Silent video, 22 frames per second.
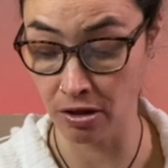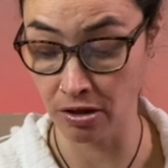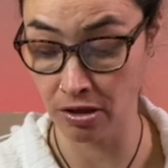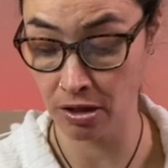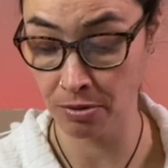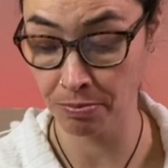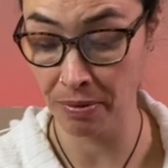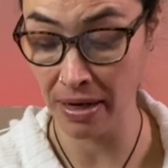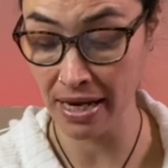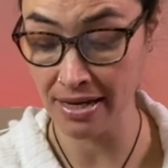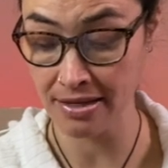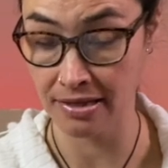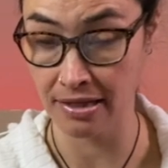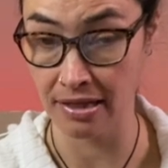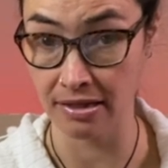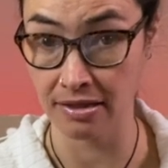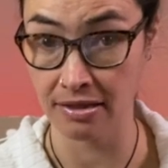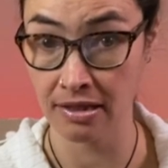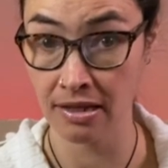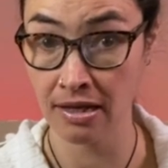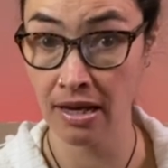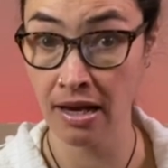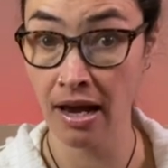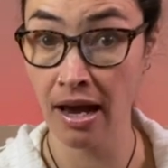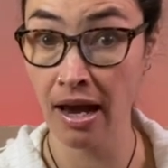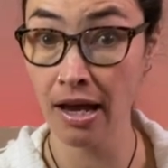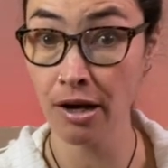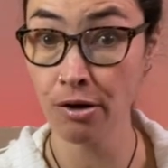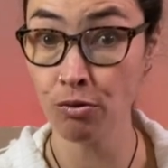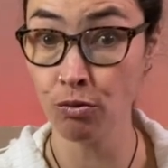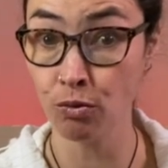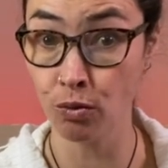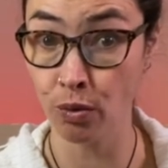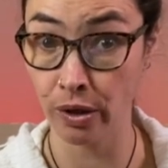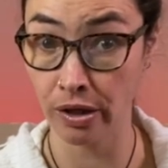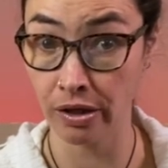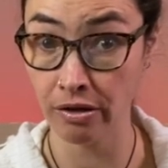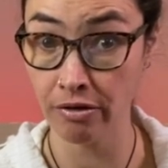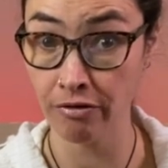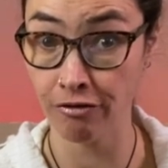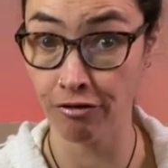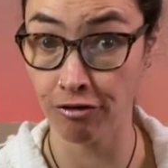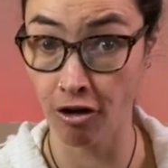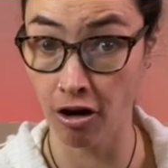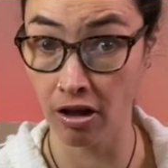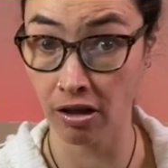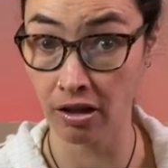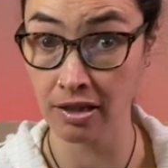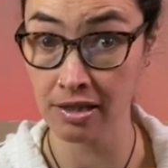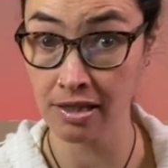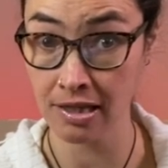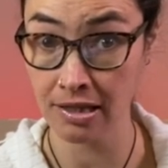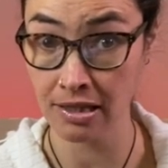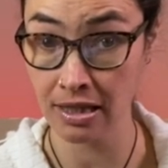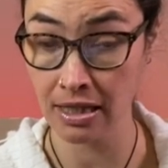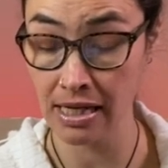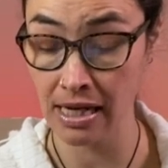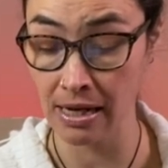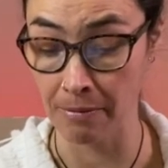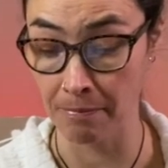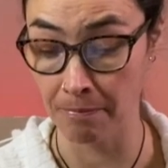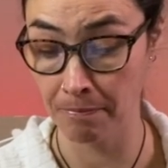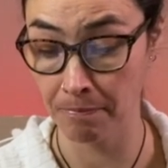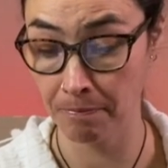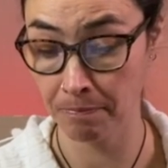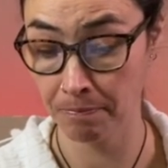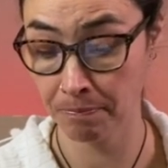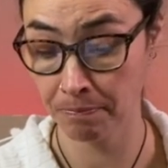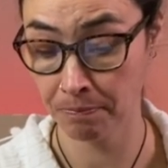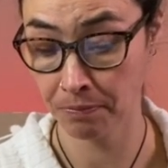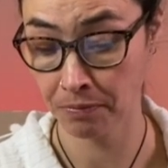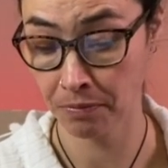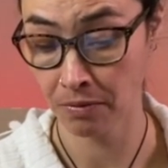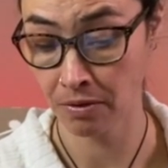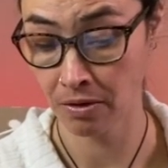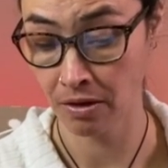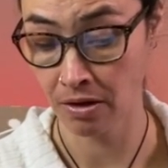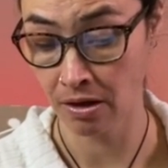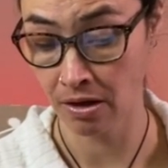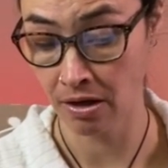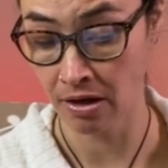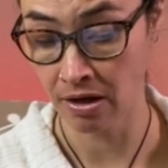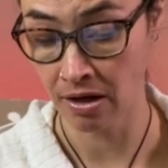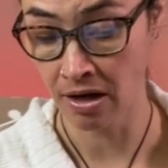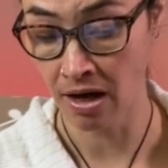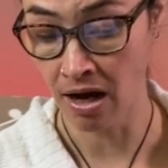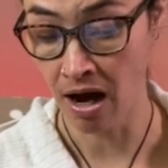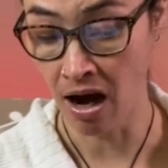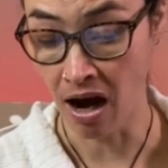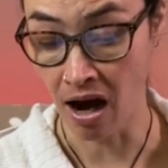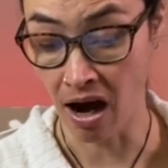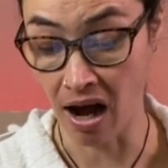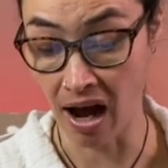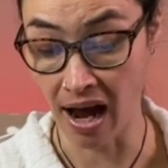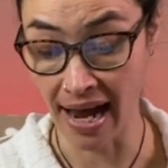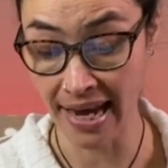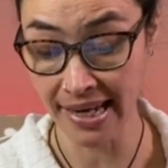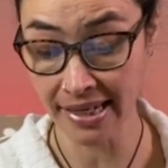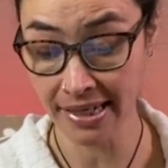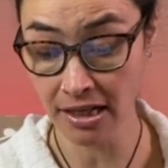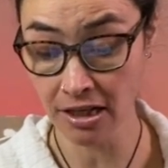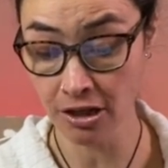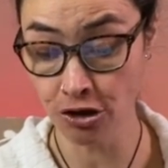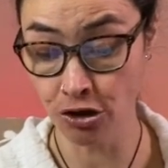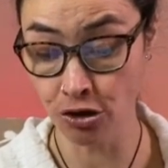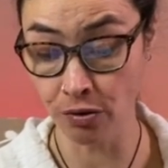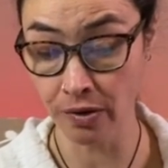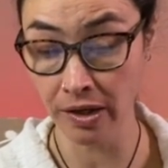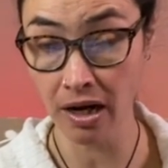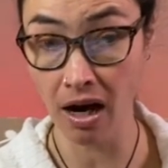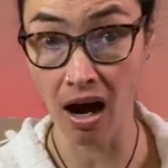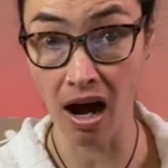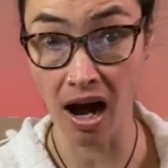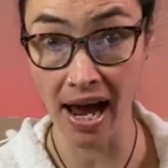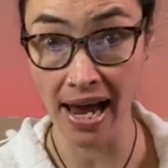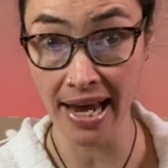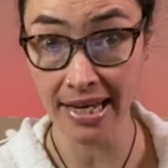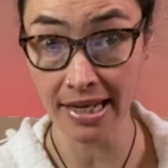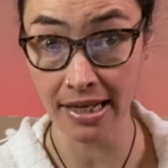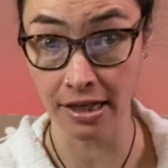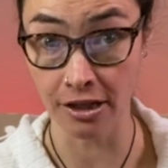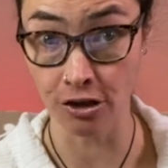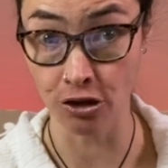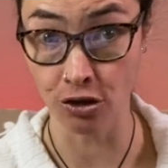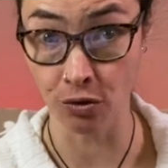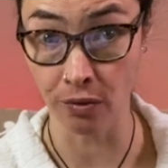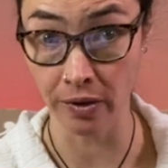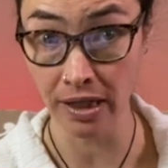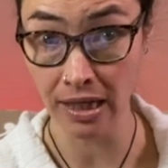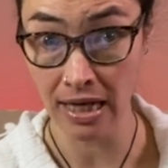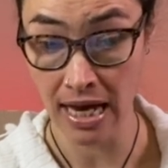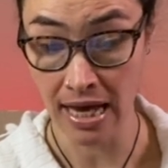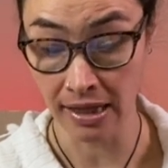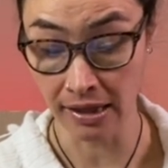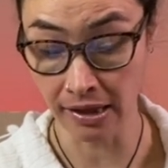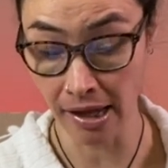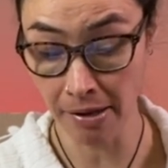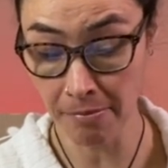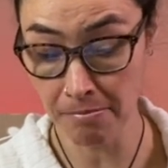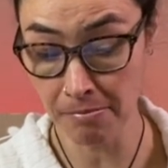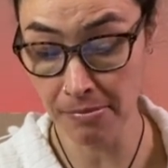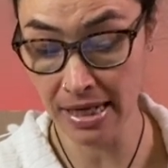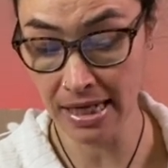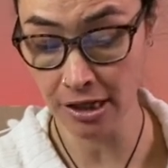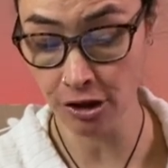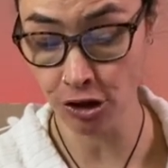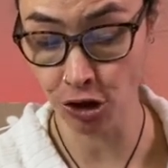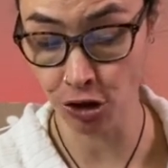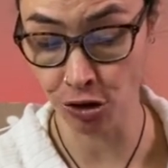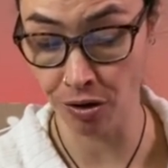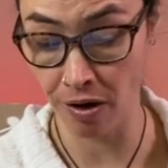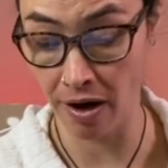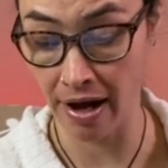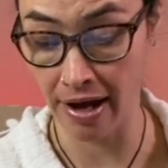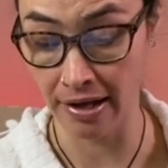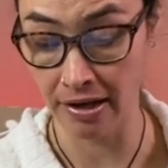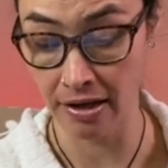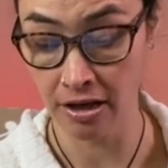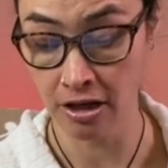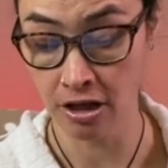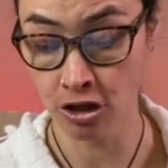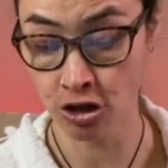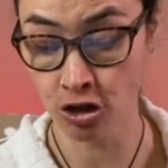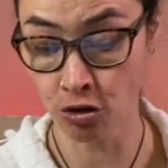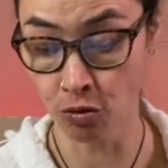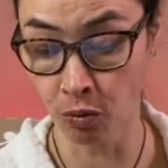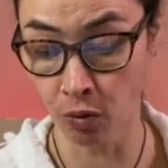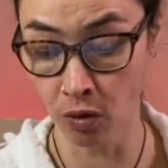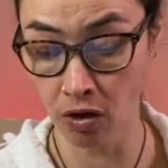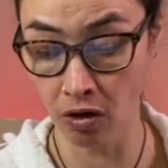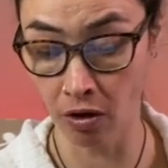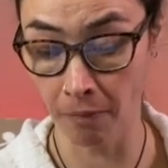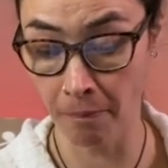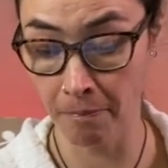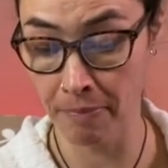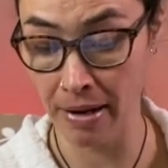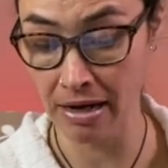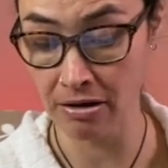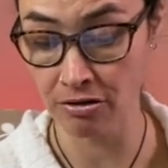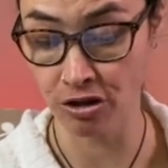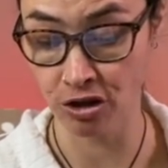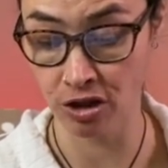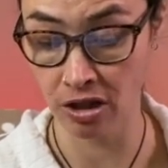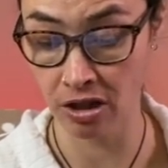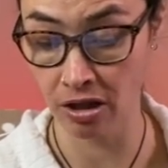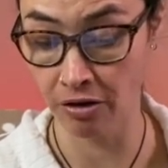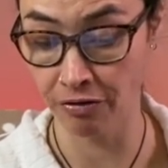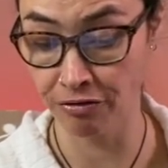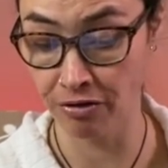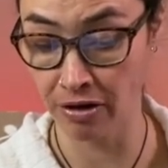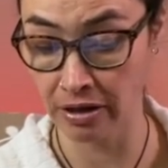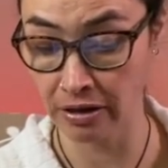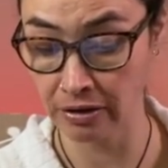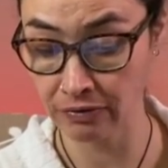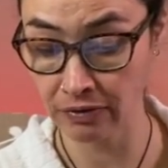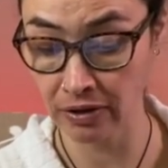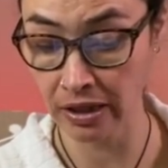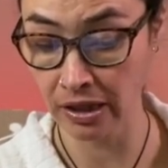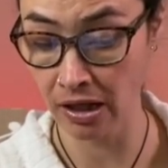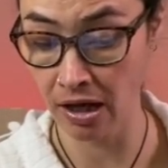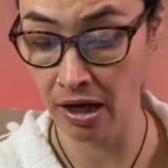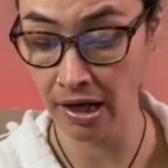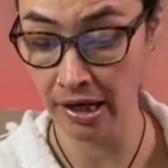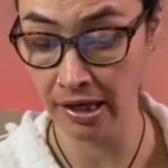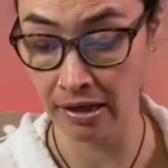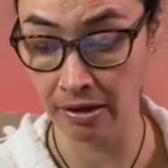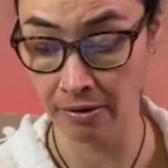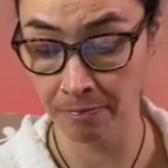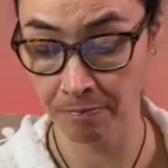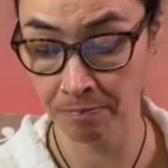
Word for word: spaces, and wouldn't fall asleep. I can do it, I can do it, let me try. Squirrel bounced to the front of the line.